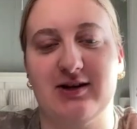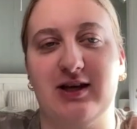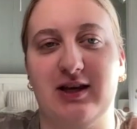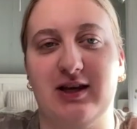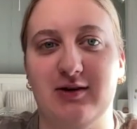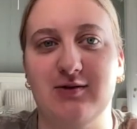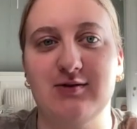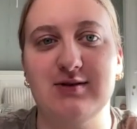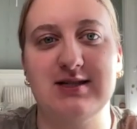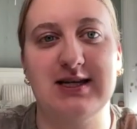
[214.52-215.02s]

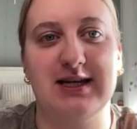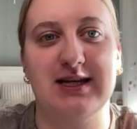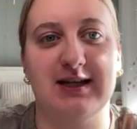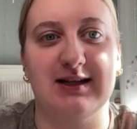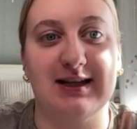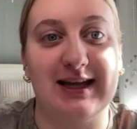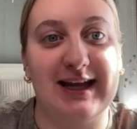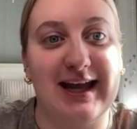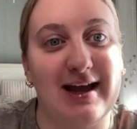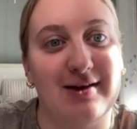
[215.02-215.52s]

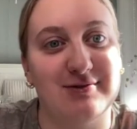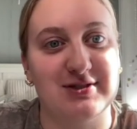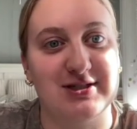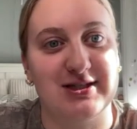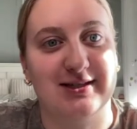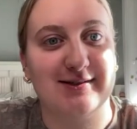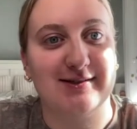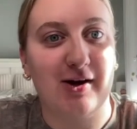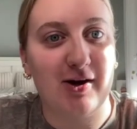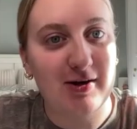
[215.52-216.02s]
using the
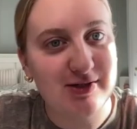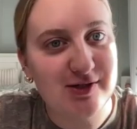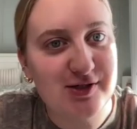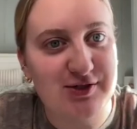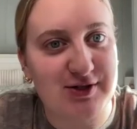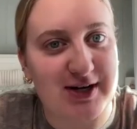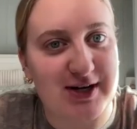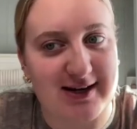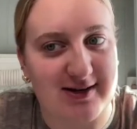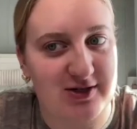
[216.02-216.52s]
counting on
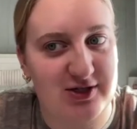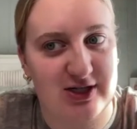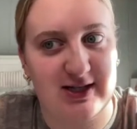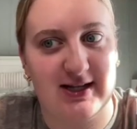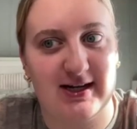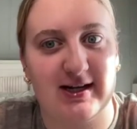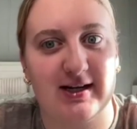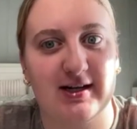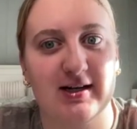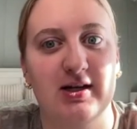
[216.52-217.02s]
strategy
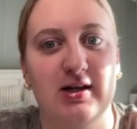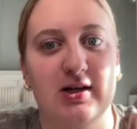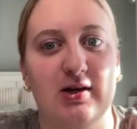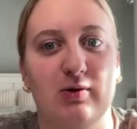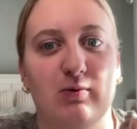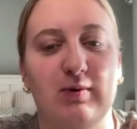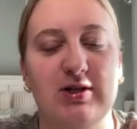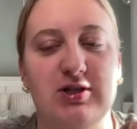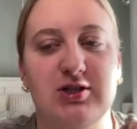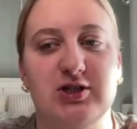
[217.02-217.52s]
there,
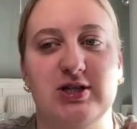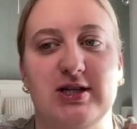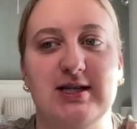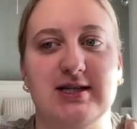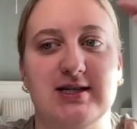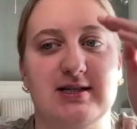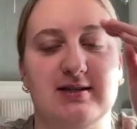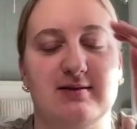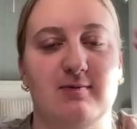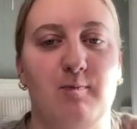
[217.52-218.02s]
which
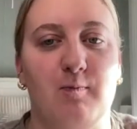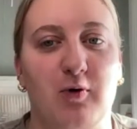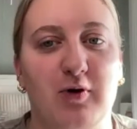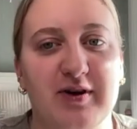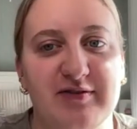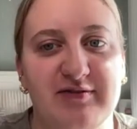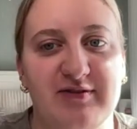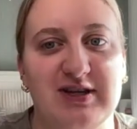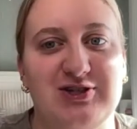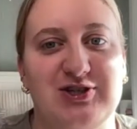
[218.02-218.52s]
is
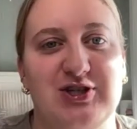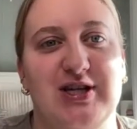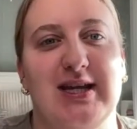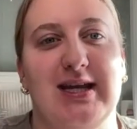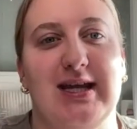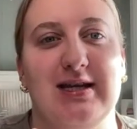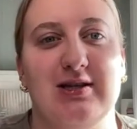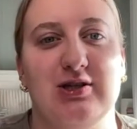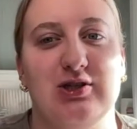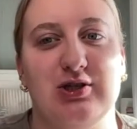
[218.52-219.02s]
more
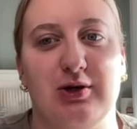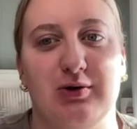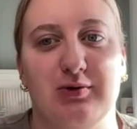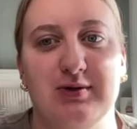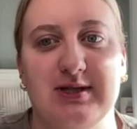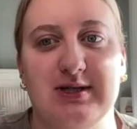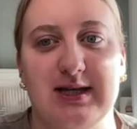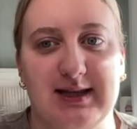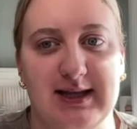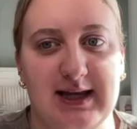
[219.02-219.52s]
efficient and
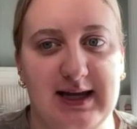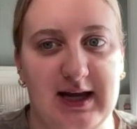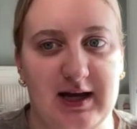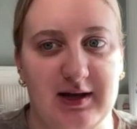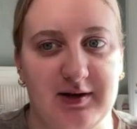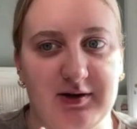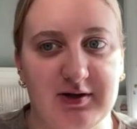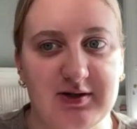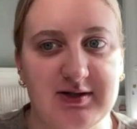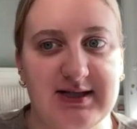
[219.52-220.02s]
shows that they
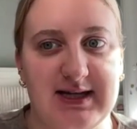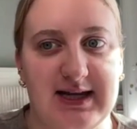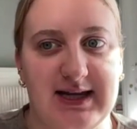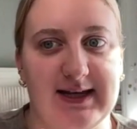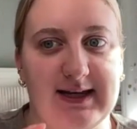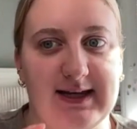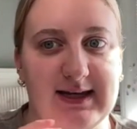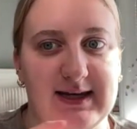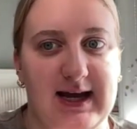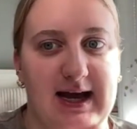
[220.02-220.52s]

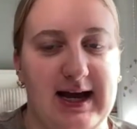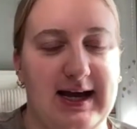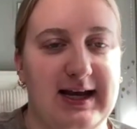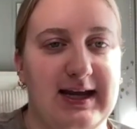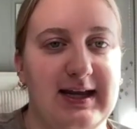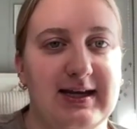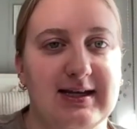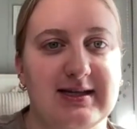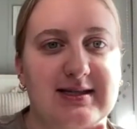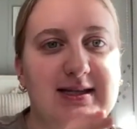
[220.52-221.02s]
understand
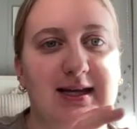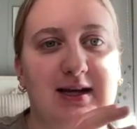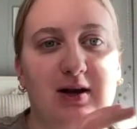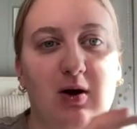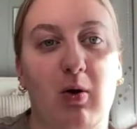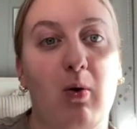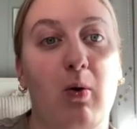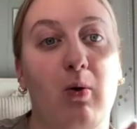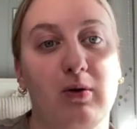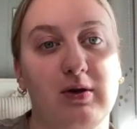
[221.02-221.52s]
nine as like
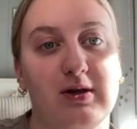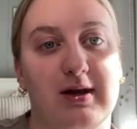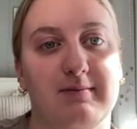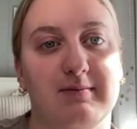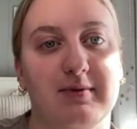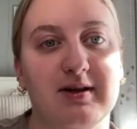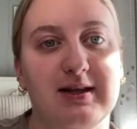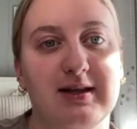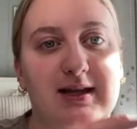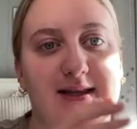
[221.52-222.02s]
a whole
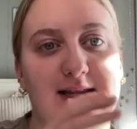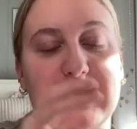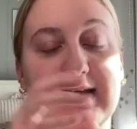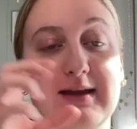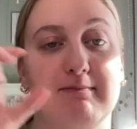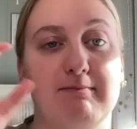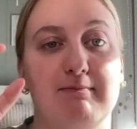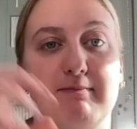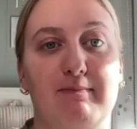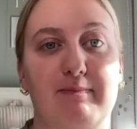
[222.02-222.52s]
number that they
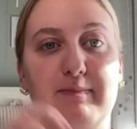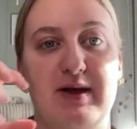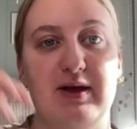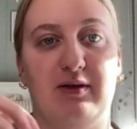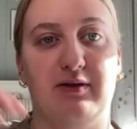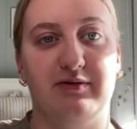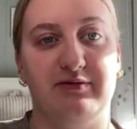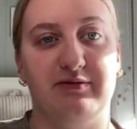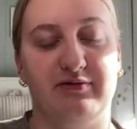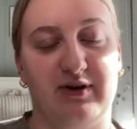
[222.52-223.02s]
can
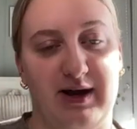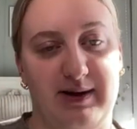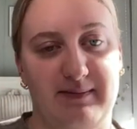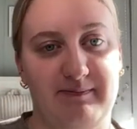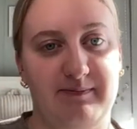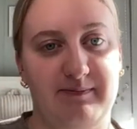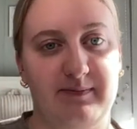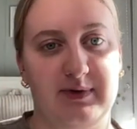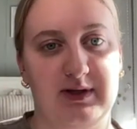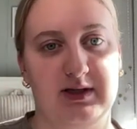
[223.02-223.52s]
build from.